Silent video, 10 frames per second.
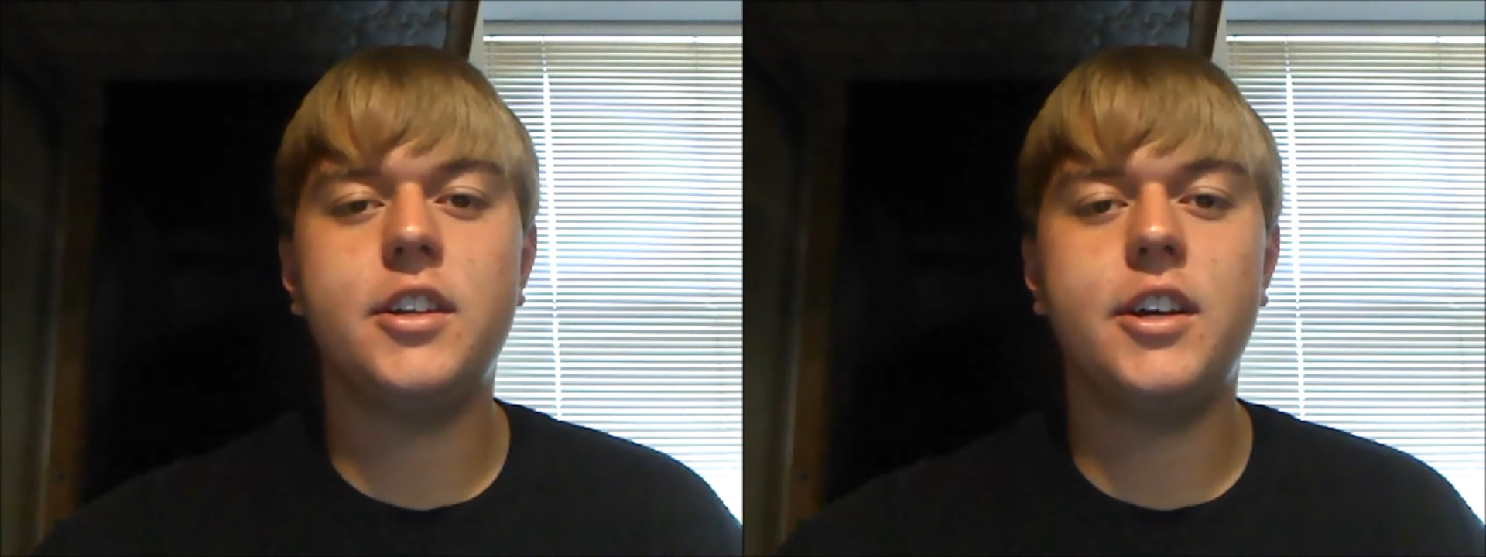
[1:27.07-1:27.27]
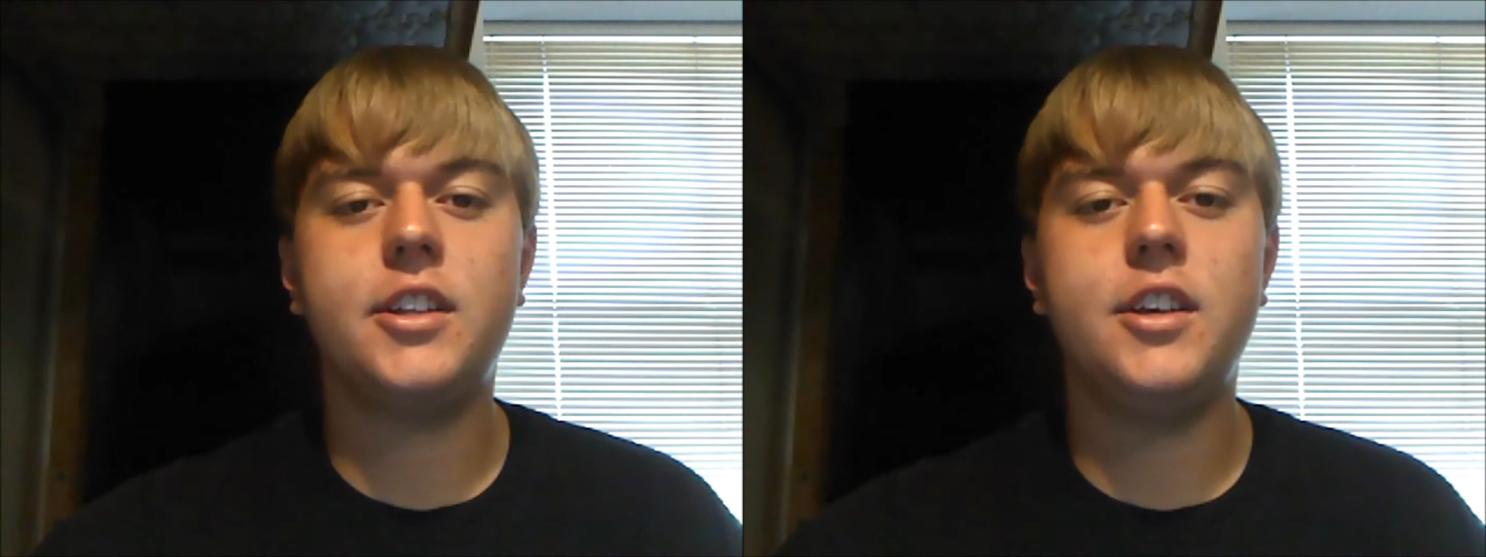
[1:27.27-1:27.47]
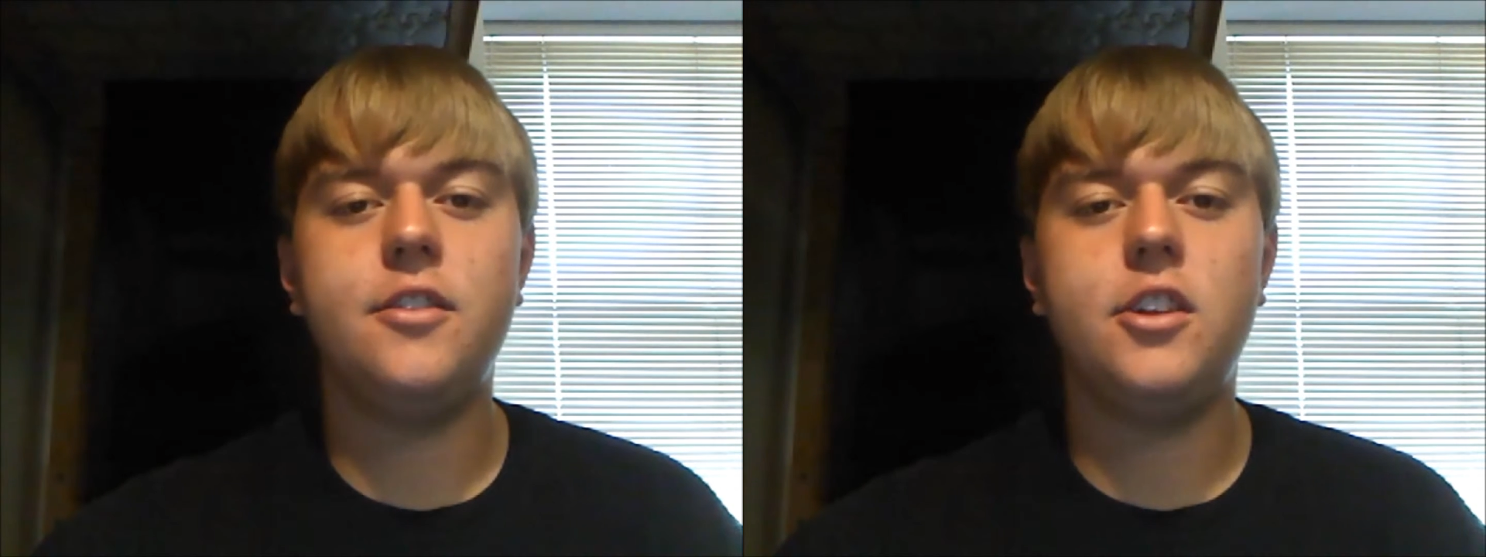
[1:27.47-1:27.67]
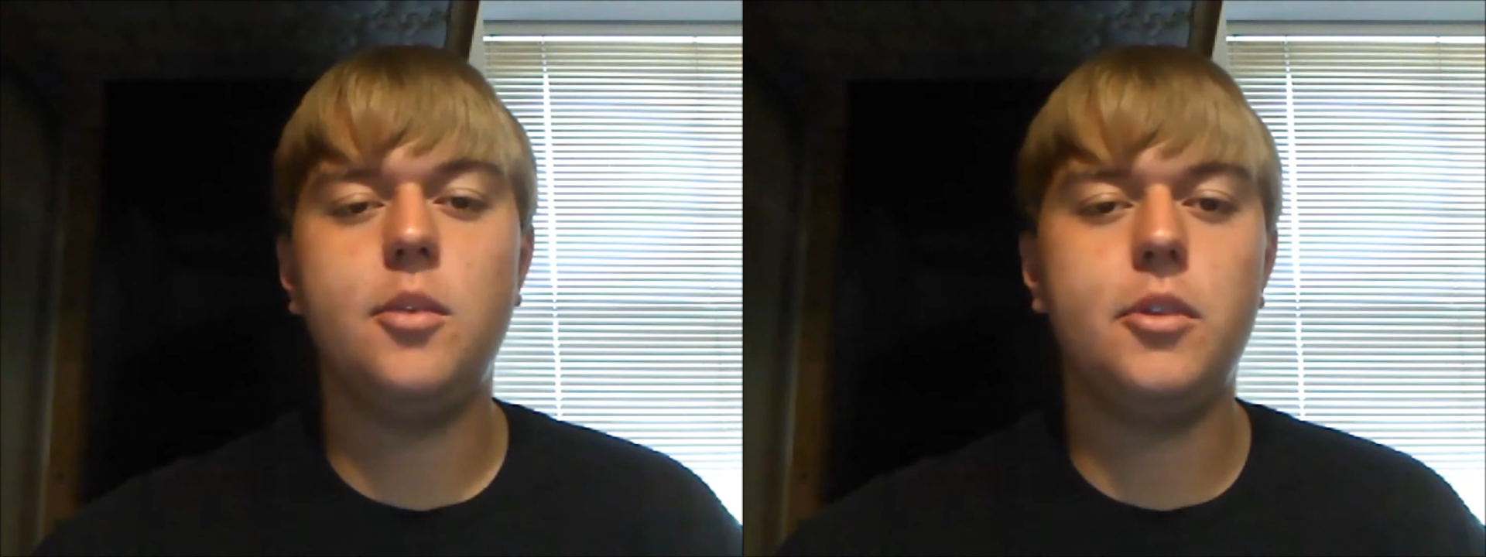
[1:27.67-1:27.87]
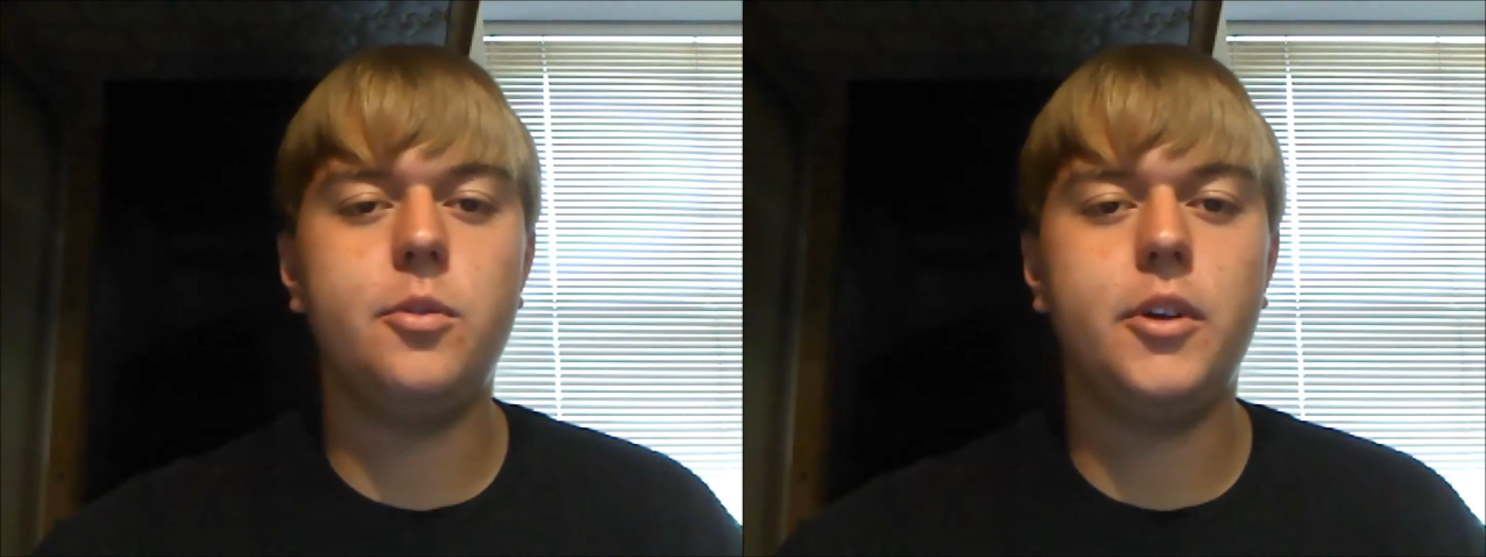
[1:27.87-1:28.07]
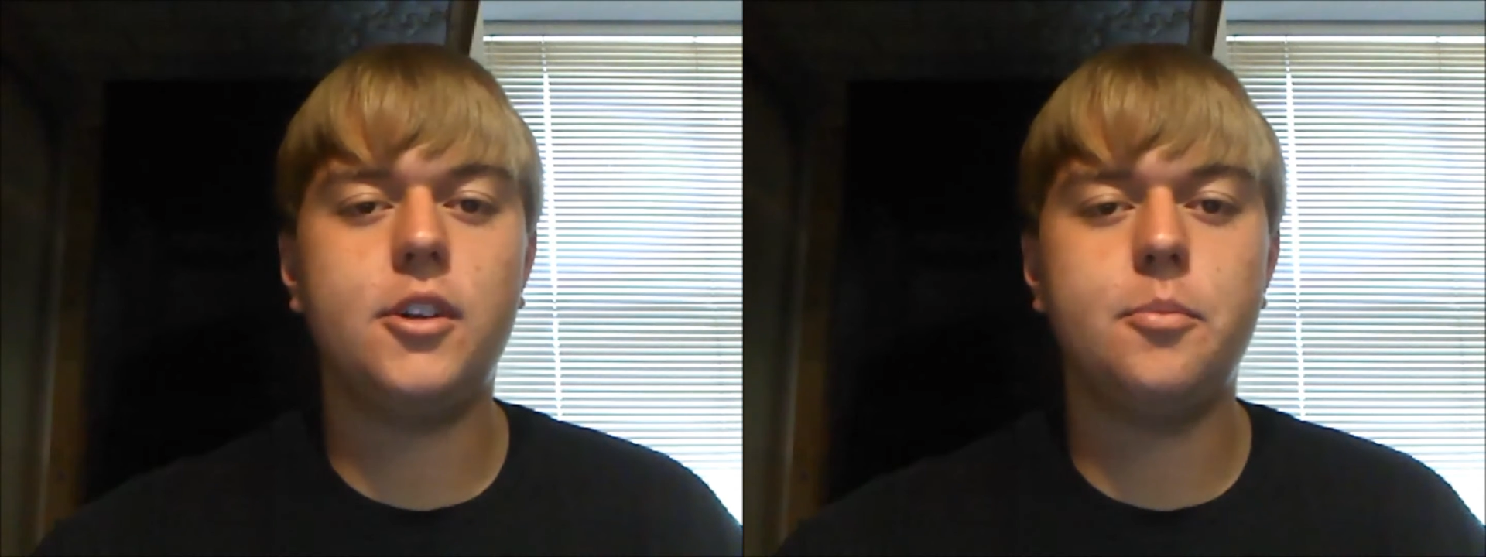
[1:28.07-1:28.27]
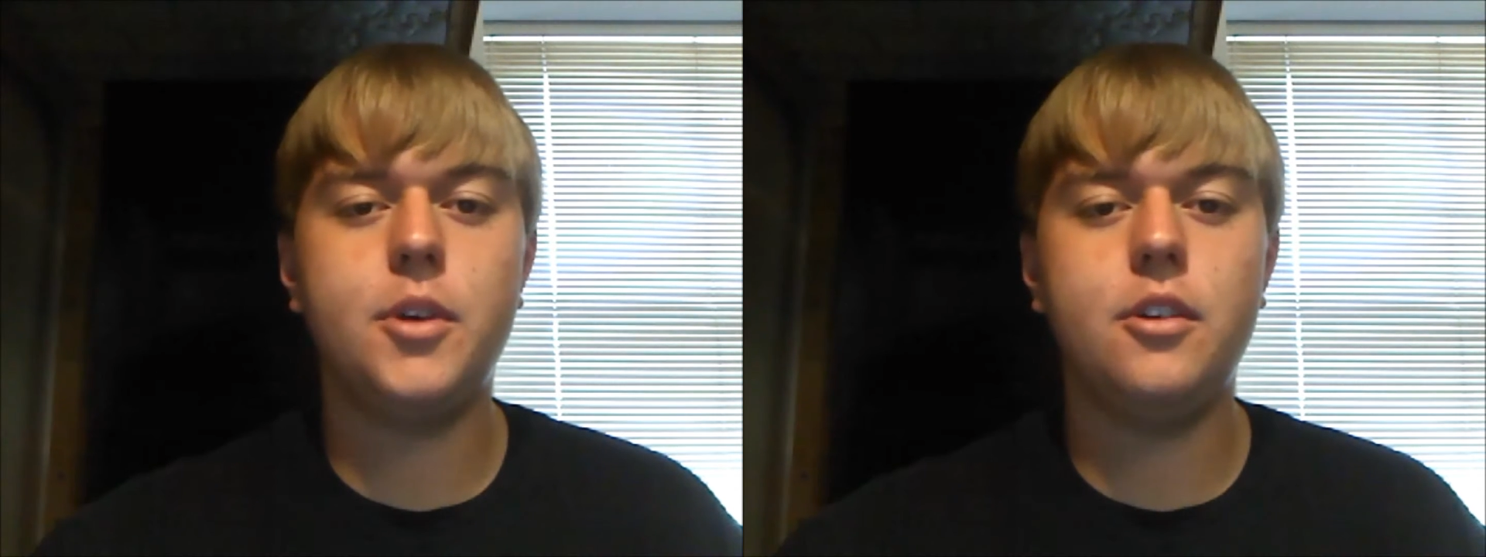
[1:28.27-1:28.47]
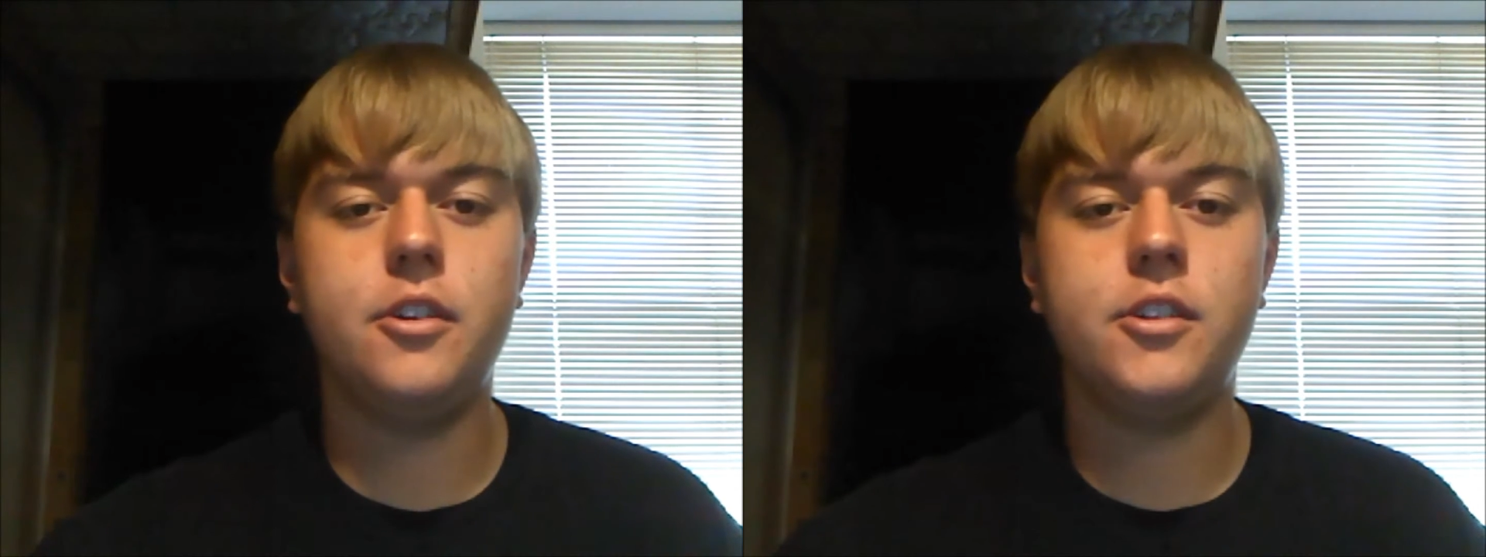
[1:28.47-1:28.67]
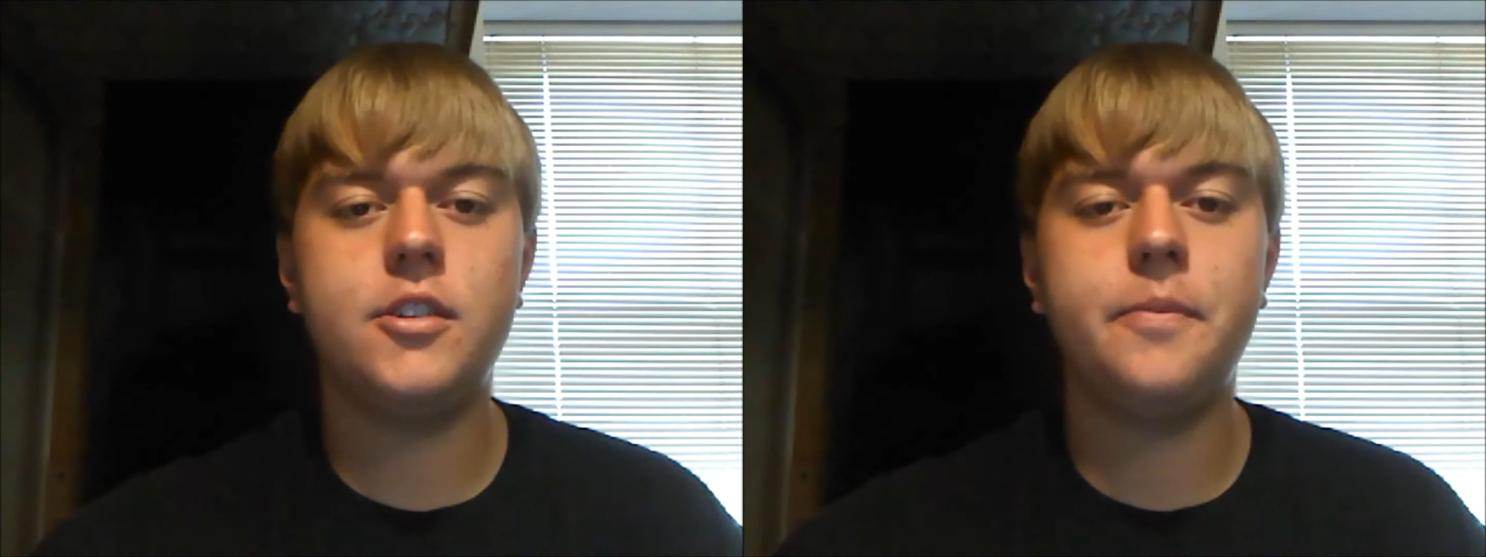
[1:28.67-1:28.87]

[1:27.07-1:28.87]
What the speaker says: connectivity between computers.